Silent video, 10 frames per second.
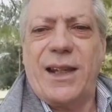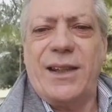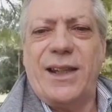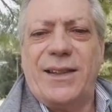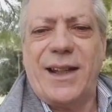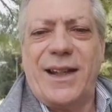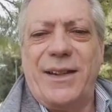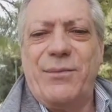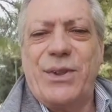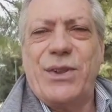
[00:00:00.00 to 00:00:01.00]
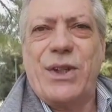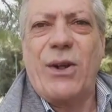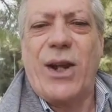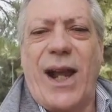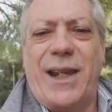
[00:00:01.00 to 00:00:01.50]
and Italy.
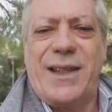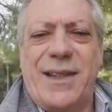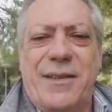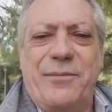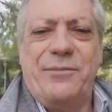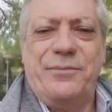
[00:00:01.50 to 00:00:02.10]
Ciao guys.